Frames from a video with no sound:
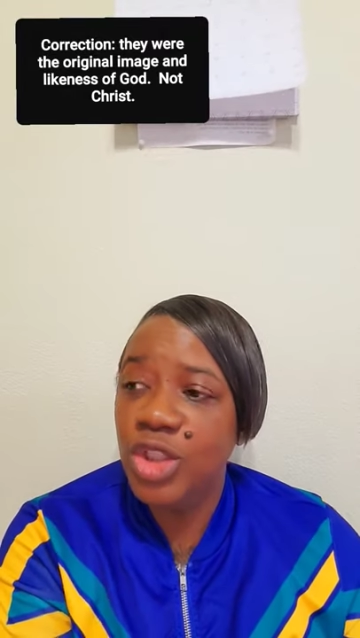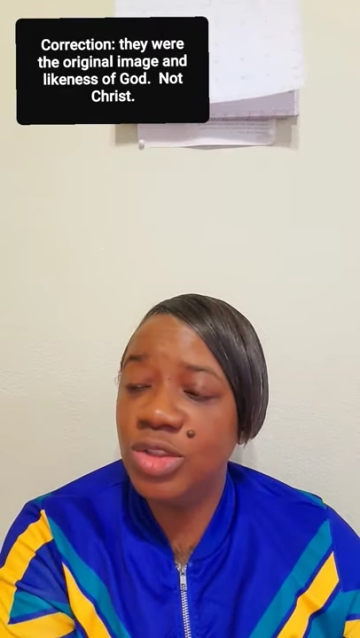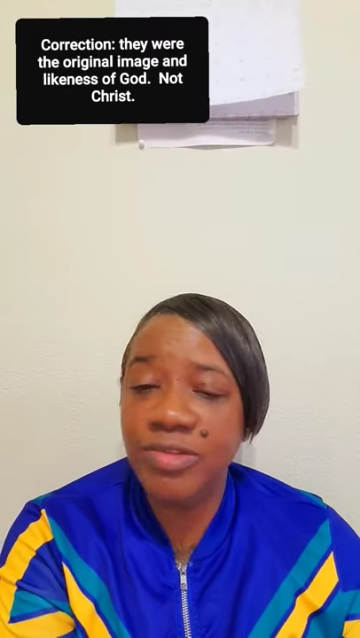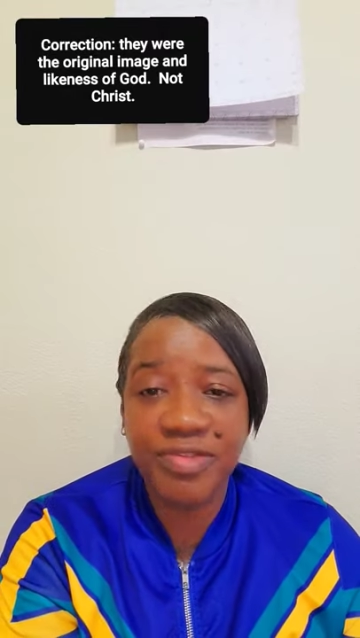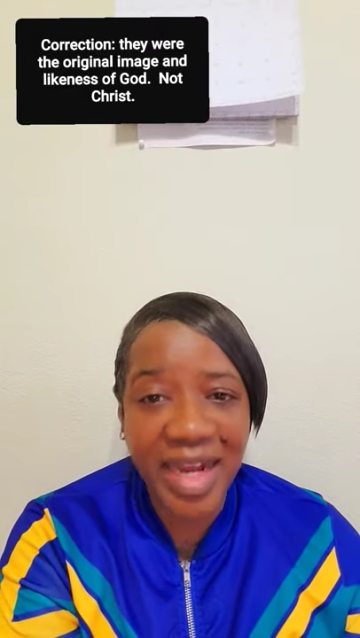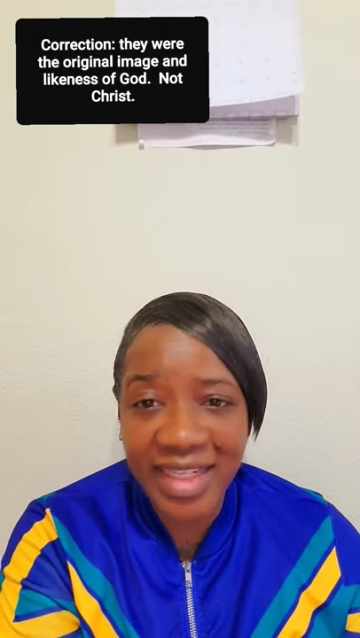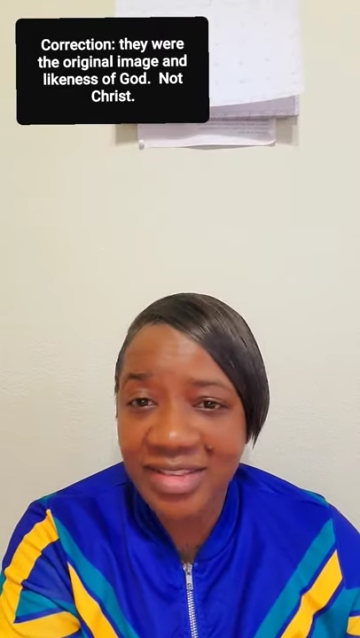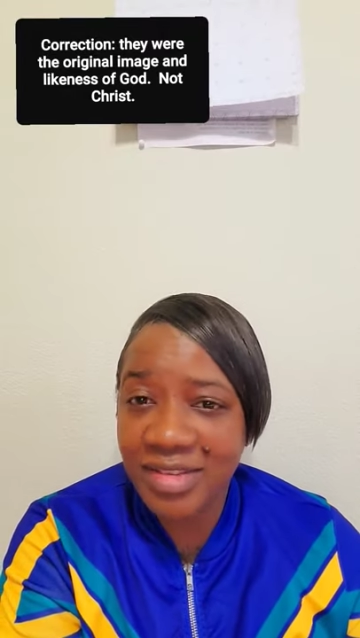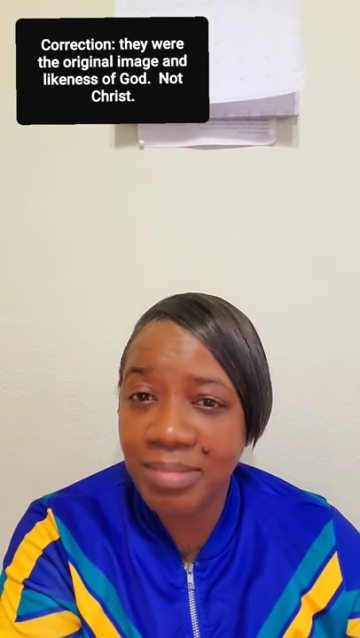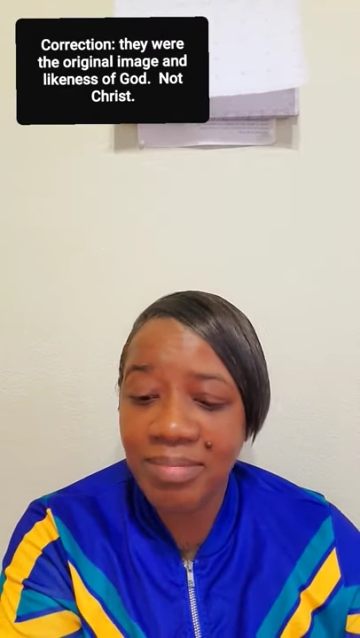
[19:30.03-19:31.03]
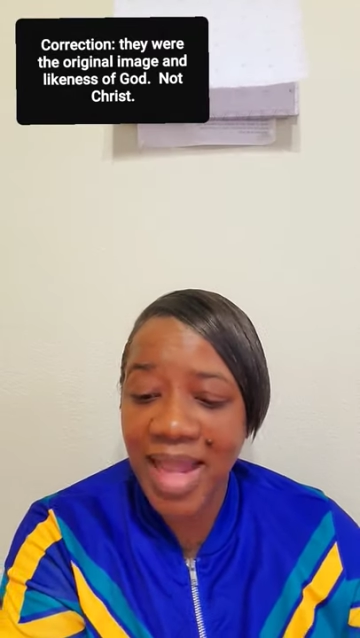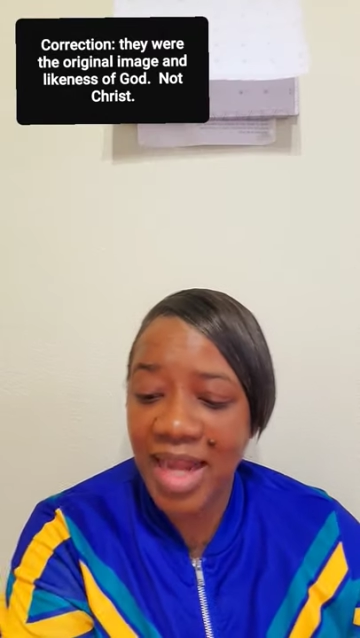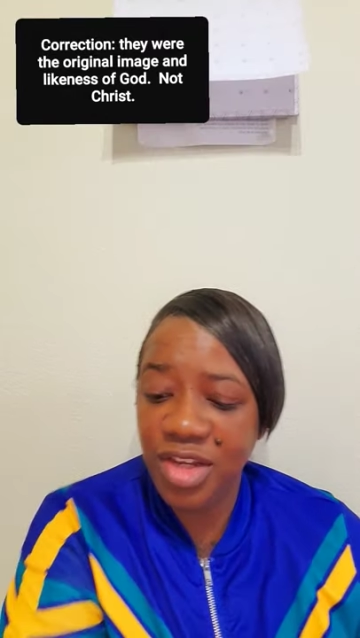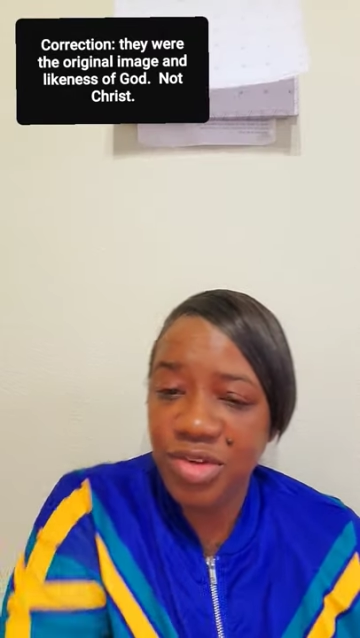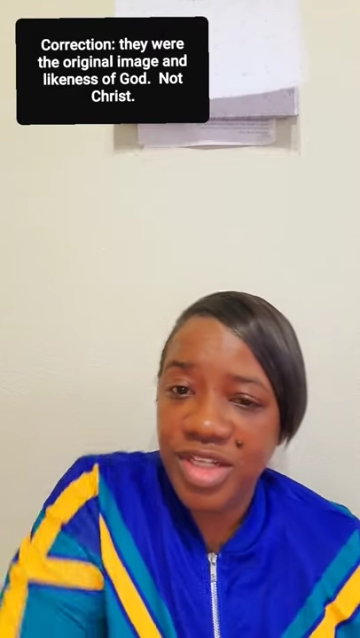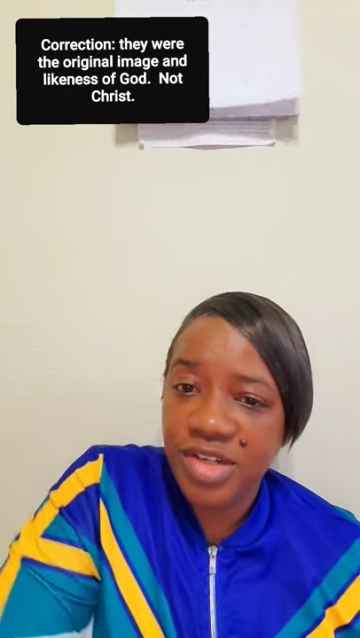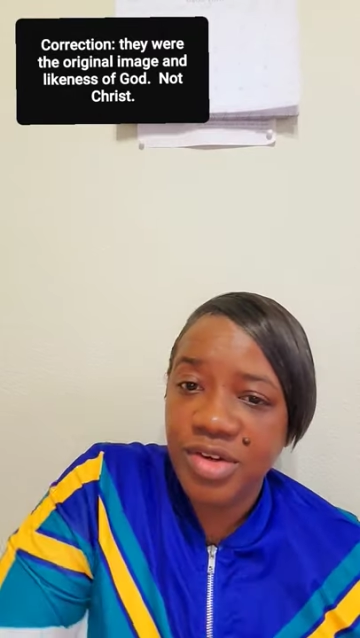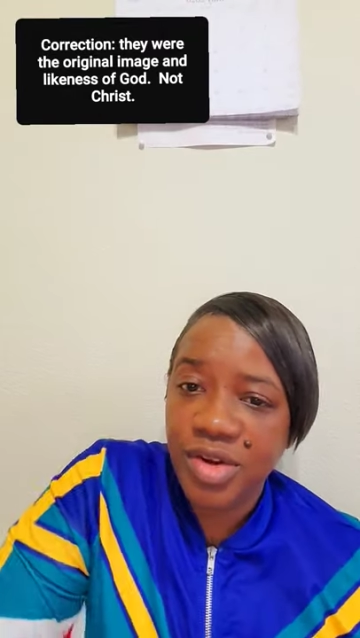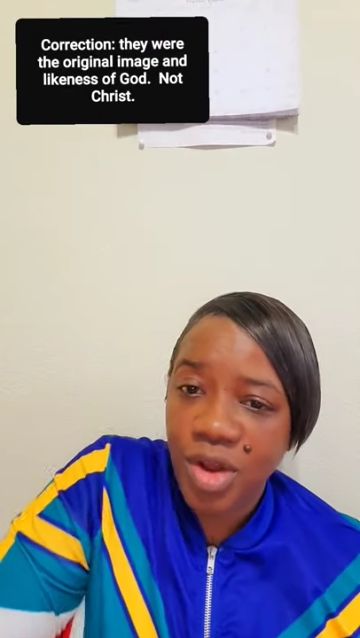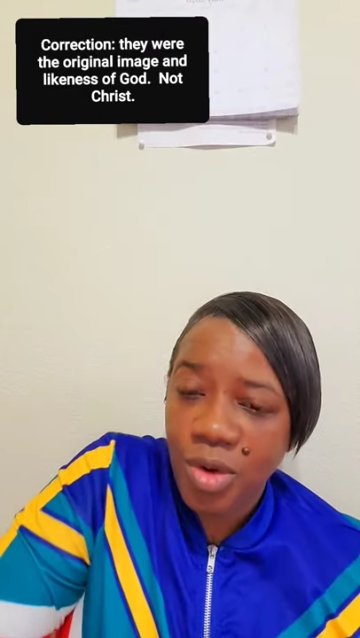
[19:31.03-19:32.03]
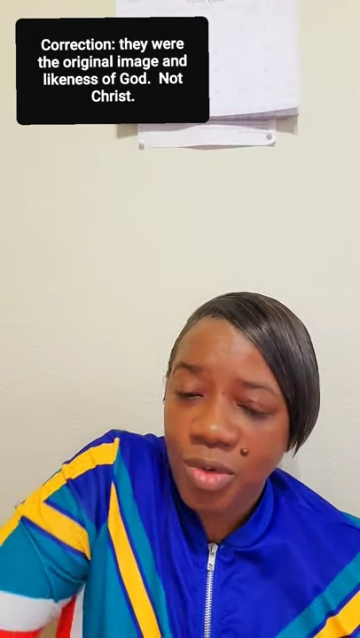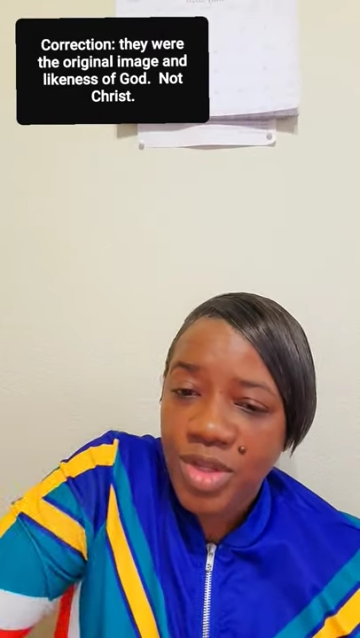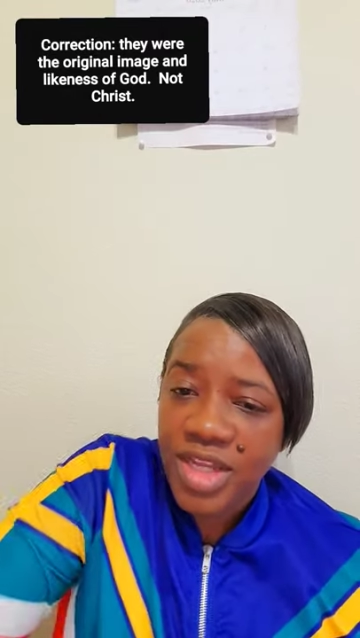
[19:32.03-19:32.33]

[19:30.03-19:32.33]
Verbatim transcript: to fight somebody you didn't know,